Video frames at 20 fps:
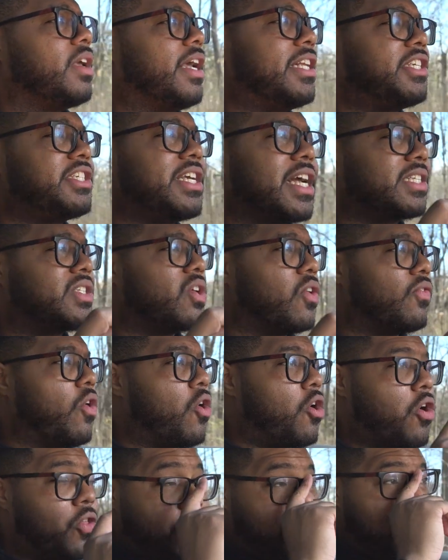It checks off
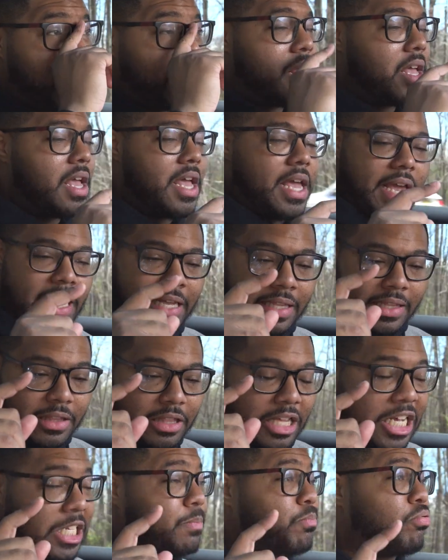all the belt.
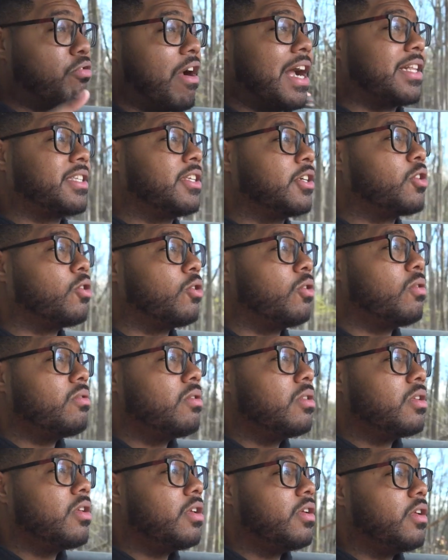It's practical,